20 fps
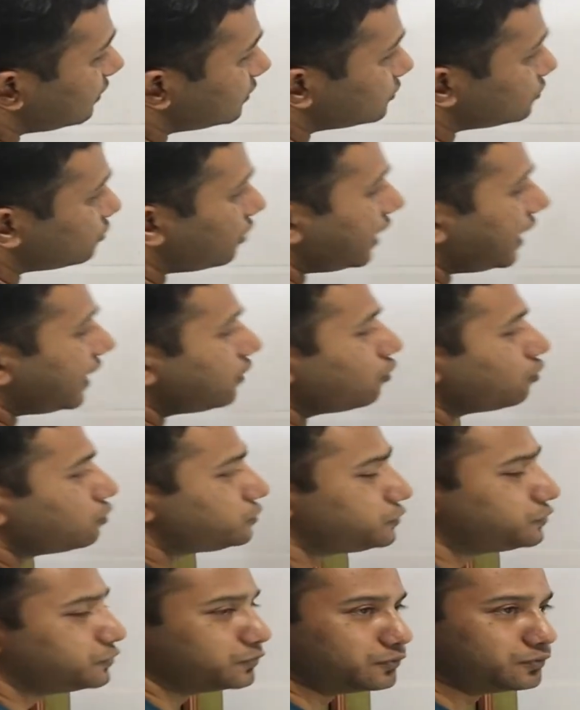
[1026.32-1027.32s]
So
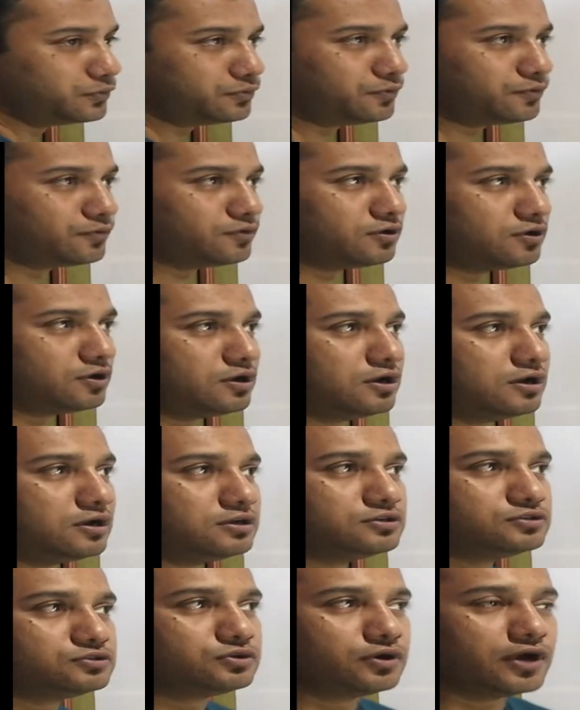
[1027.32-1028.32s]
NO2.
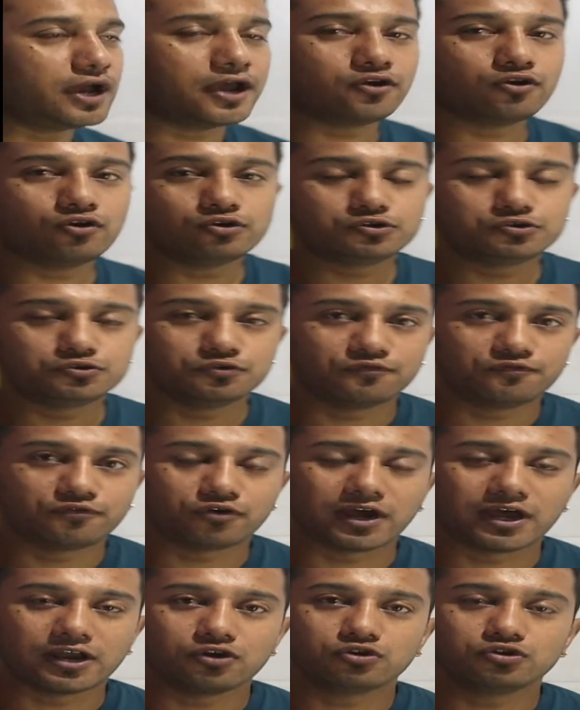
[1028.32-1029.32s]
So NO2,
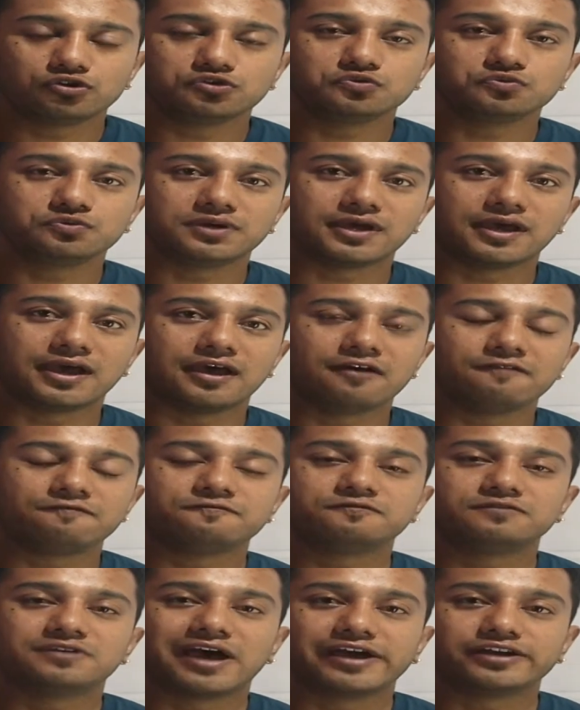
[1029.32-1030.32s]
for NO2 we
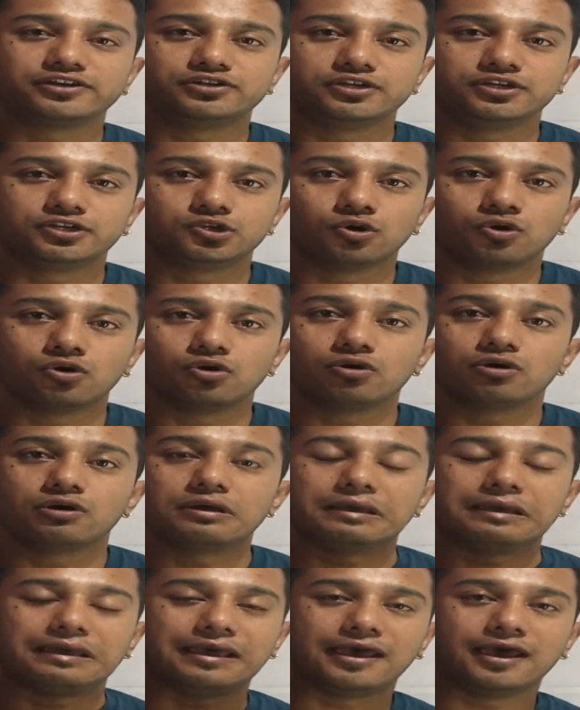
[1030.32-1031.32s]
have nitrito
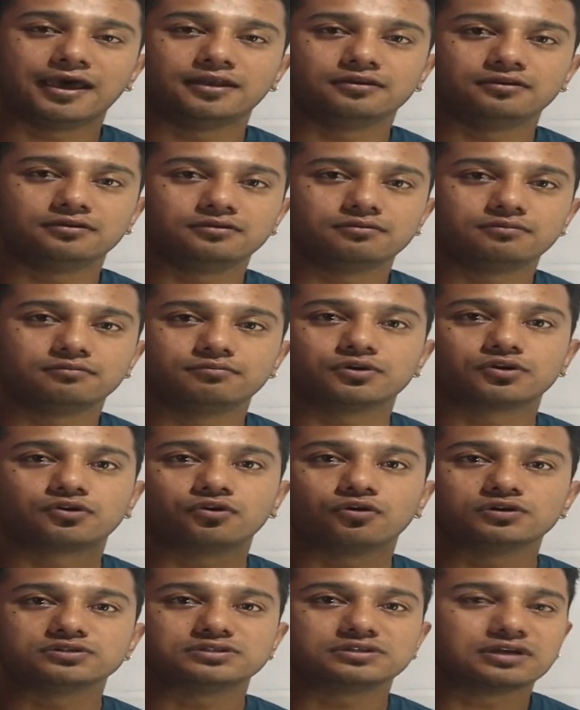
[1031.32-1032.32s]
N,
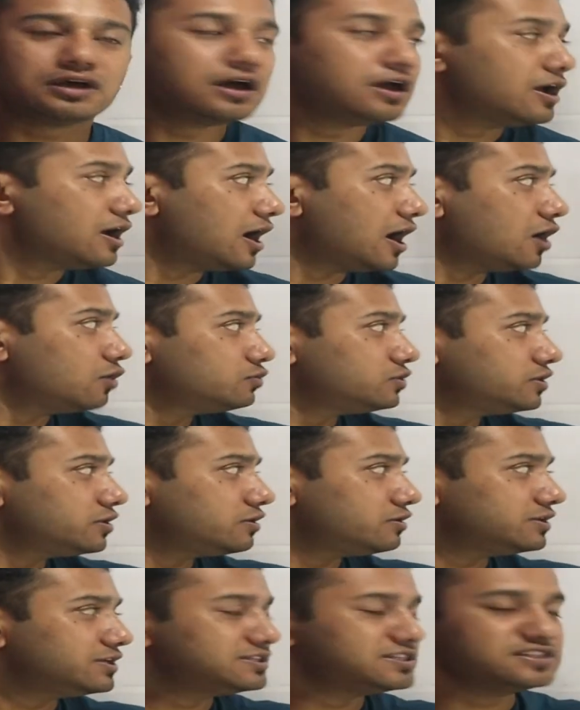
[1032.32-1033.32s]
because out
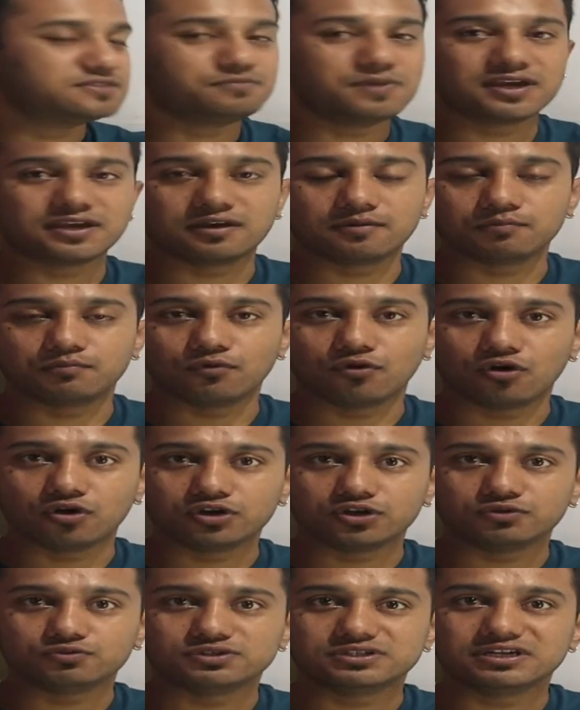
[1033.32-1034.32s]
here this is making
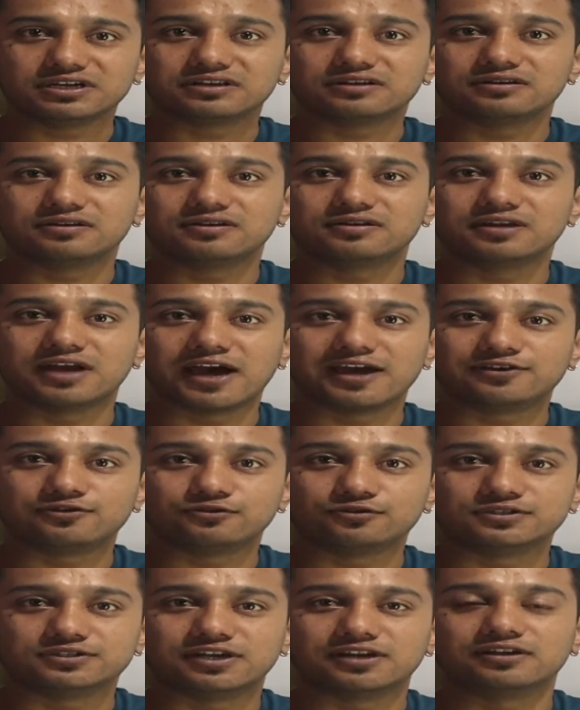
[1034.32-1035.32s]
bond using
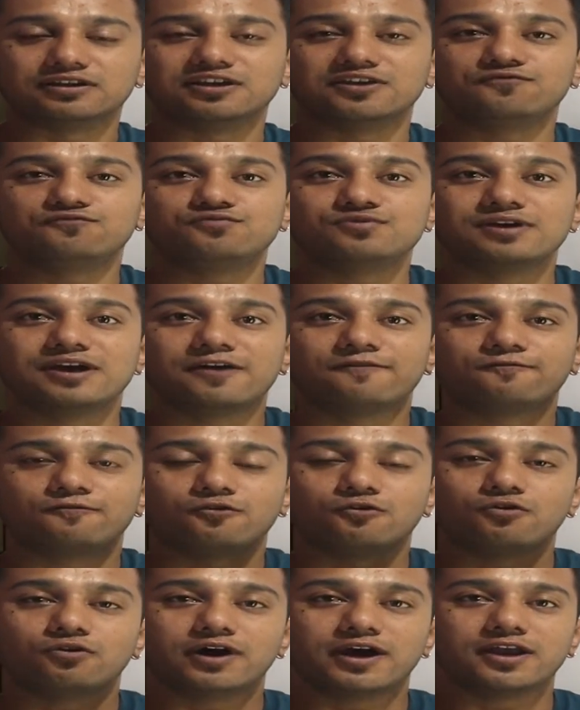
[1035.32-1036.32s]
nitrogen. If we have
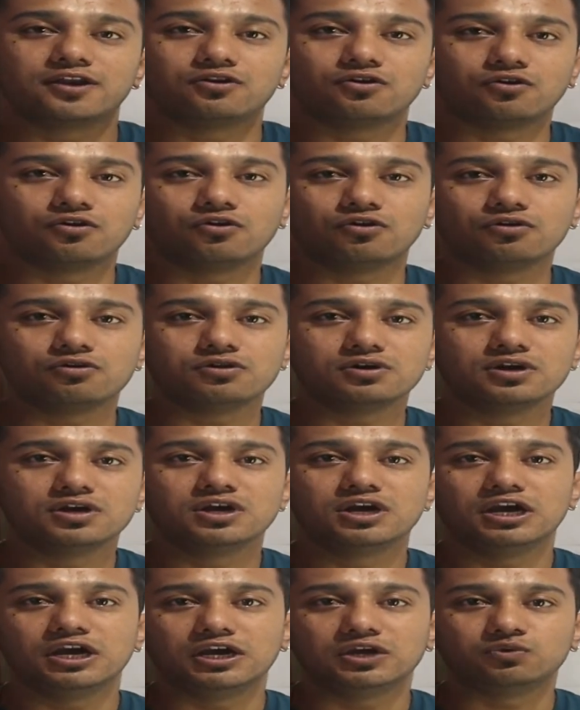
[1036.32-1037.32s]
O and O,
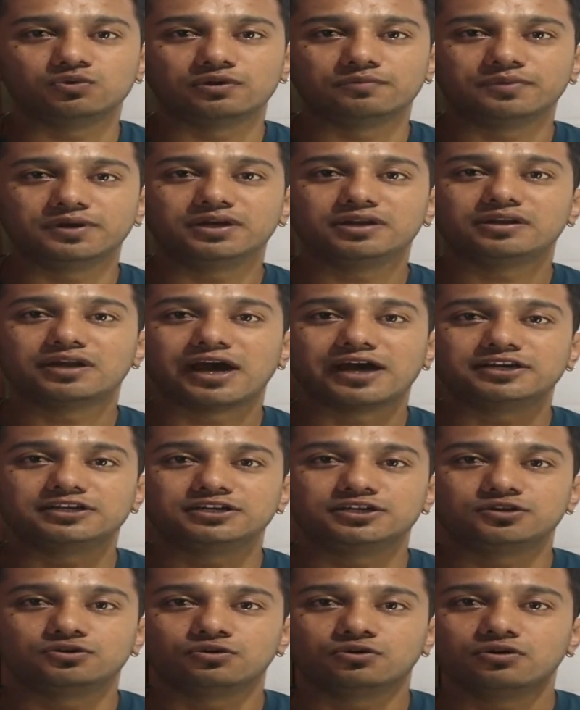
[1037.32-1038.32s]
it will be
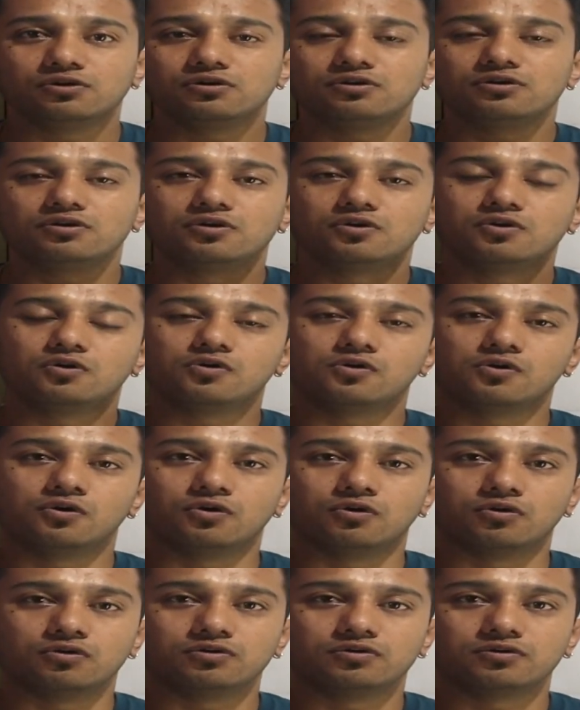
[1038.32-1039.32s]
nitrito
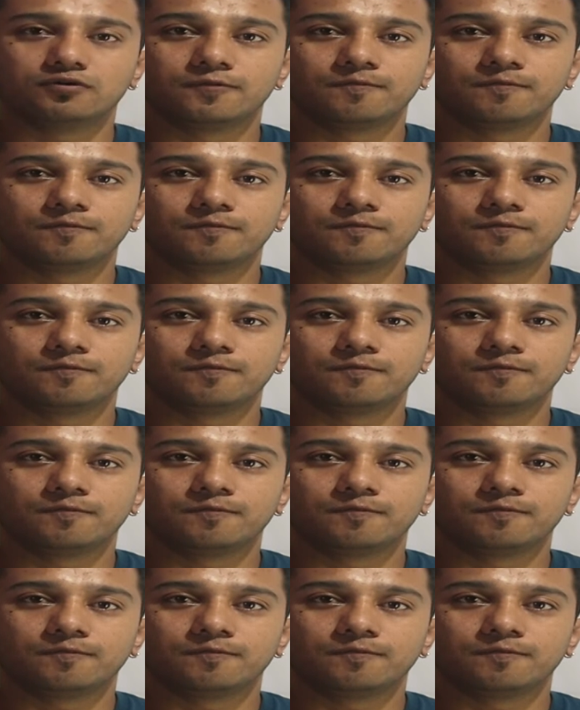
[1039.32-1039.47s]
O.